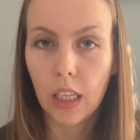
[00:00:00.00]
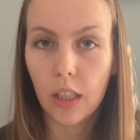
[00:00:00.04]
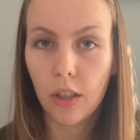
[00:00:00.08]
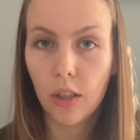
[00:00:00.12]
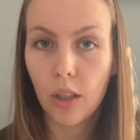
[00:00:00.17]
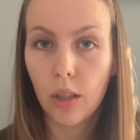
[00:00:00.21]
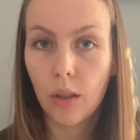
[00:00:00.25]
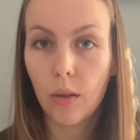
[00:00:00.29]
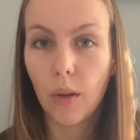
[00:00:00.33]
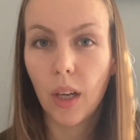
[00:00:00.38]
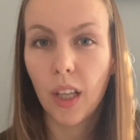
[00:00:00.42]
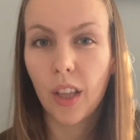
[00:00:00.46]

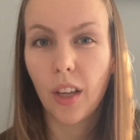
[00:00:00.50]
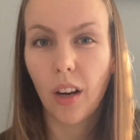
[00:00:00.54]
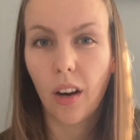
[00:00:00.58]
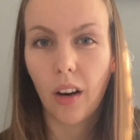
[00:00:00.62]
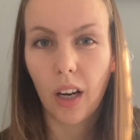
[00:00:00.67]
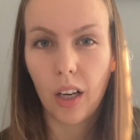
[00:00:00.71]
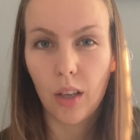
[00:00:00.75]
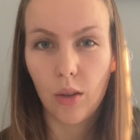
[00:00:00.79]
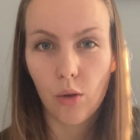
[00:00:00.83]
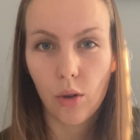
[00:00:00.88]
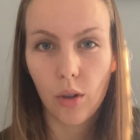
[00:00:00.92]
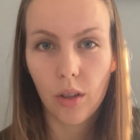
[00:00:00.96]
to and they're
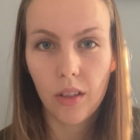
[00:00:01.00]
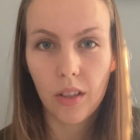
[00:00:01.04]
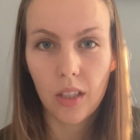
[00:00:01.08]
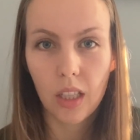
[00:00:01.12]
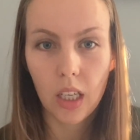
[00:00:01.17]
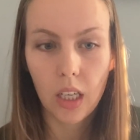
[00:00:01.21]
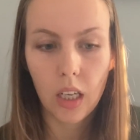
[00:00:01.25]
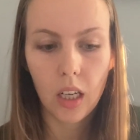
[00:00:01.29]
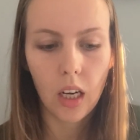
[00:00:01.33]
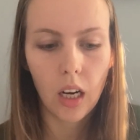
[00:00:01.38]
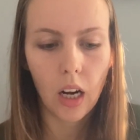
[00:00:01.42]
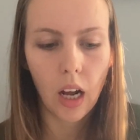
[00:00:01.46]

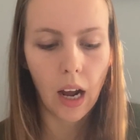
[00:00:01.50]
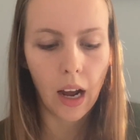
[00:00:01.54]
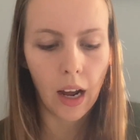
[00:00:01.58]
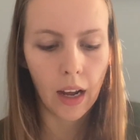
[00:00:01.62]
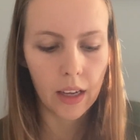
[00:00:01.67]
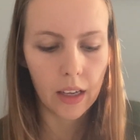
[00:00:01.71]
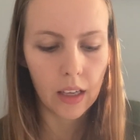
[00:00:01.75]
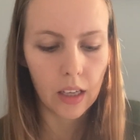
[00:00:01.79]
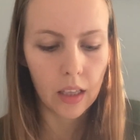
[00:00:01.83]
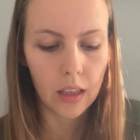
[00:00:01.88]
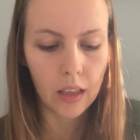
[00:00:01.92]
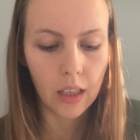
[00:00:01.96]
interested, I
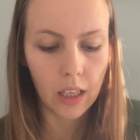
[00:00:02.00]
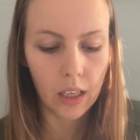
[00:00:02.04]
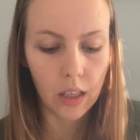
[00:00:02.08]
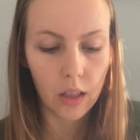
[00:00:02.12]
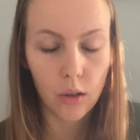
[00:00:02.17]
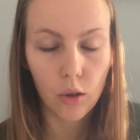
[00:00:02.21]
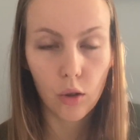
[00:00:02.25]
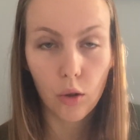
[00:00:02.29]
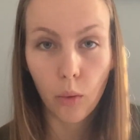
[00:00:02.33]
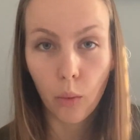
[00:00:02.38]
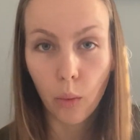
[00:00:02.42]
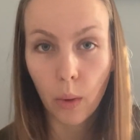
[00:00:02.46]
can like
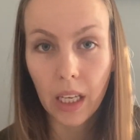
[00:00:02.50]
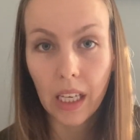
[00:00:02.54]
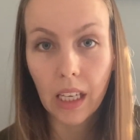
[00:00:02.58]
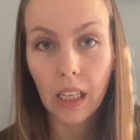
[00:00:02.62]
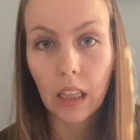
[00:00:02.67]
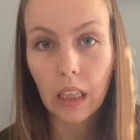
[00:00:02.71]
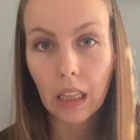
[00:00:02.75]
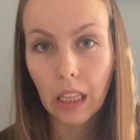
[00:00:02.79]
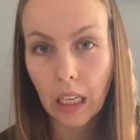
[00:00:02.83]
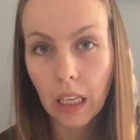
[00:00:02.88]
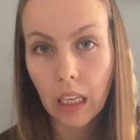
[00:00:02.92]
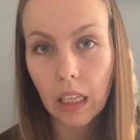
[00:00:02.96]
tweak
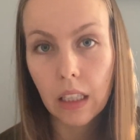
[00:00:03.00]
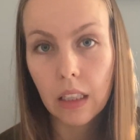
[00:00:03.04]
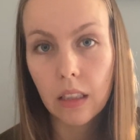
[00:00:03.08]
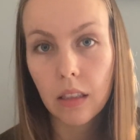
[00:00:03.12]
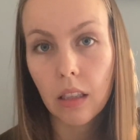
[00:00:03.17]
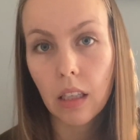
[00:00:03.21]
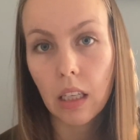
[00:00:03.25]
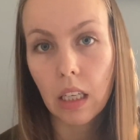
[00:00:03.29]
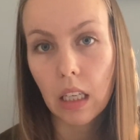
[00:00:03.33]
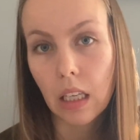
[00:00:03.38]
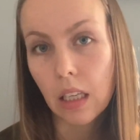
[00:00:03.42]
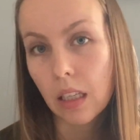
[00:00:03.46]
things
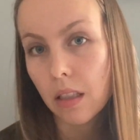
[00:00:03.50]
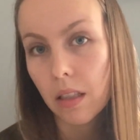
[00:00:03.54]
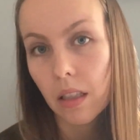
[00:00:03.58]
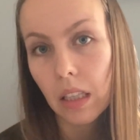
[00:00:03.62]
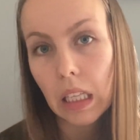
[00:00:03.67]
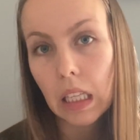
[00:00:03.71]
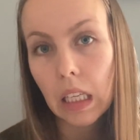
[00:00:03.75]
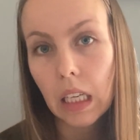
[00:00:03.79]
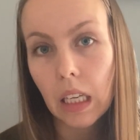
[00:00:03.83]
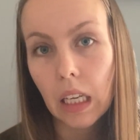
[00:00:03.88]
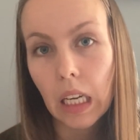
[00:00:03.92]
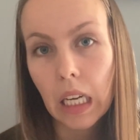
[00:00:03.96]

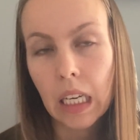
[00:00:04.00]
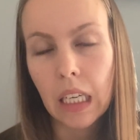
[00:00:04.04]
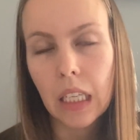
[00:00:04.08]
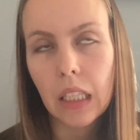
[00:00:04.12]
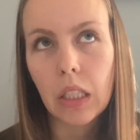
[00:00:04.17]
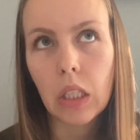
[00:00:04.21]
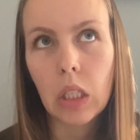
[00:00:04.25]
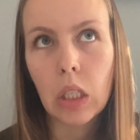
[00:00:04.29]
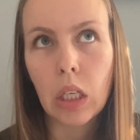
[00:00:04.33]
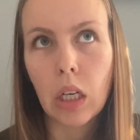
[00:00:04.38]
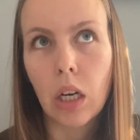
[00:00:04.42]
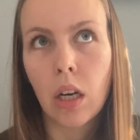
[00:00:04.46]
easily and it's
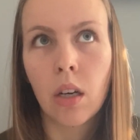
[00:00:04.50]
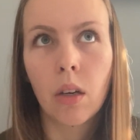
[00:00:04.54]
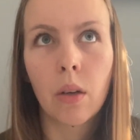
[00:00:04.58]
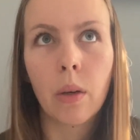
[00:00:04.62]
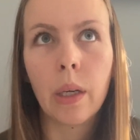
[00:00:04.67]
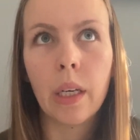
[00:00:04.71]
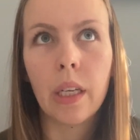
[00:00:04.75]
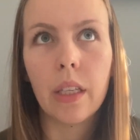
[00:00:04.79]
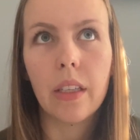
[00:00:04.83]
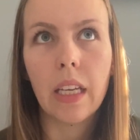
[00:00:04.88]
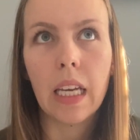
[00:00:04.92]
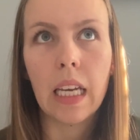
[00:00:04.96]
not
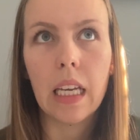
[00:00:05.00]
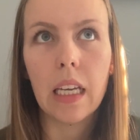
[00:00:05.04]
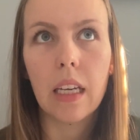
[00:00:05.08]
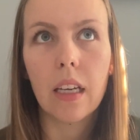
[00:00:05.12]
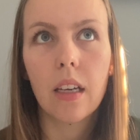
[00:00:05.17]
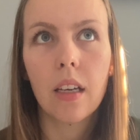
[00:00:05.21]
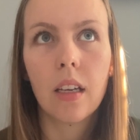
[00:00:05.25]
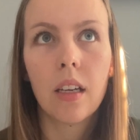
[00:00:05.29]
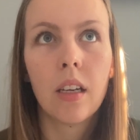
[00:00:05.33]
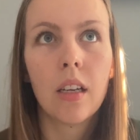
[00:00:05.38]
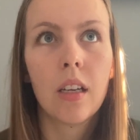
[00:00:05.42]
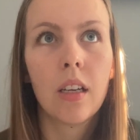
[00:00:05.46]
going to take
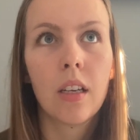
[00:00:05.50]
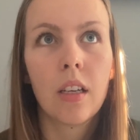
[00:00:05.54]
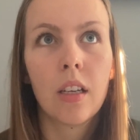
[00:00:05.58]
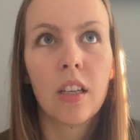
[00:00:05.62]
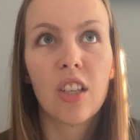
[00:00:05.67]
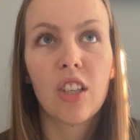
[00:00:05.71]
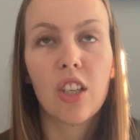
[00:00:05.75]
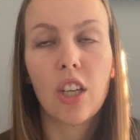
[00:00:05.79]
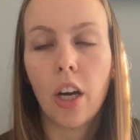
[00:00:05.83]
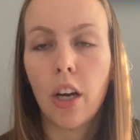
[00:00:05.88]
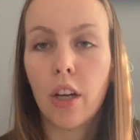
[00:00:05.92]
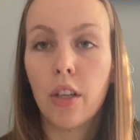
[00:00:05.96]

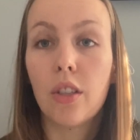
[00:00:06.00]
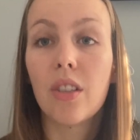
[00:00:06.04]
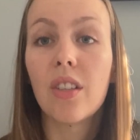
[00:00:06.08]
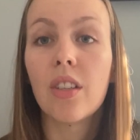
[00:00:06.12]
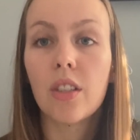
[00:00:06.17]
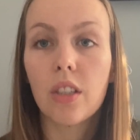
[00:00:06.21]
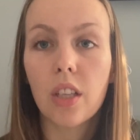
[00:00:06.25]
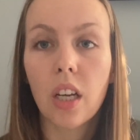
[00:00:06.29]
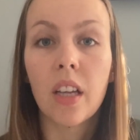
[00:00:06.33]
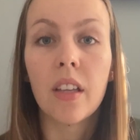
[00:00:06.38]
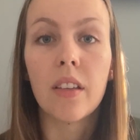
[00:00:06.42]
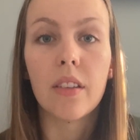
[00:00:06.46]
tons and
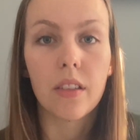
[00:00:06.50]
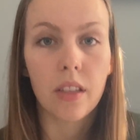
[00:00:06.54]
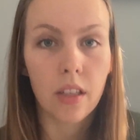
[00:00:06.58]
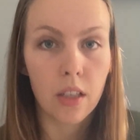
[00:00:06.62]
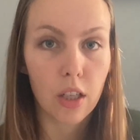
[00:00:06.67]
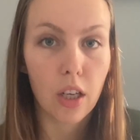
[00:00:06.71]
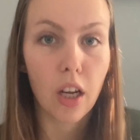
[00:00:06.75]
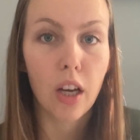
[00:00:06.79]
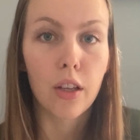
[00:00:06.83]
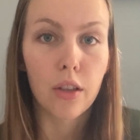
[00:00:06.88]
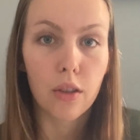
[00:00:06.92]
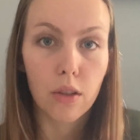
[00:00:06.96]
tons and
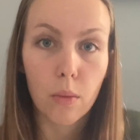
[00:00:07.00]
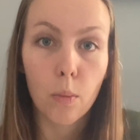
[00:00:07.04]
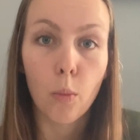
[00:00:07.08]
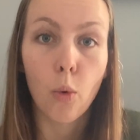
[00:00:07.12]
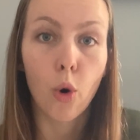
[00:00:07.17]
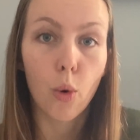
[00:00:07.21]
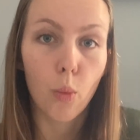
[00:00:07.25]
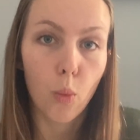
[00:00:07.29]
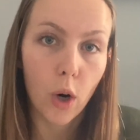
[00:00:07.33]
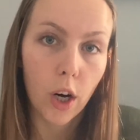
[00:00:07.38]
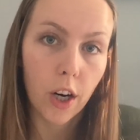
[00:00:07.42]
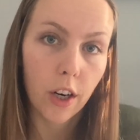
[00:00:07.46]
tons more
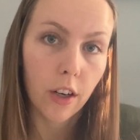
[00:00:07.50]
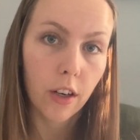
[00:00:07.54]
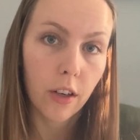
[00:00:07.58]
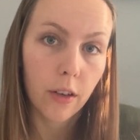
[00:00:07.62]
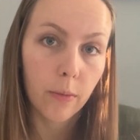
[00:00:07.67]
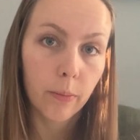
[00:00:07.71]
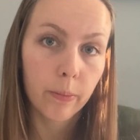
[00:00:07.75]
work.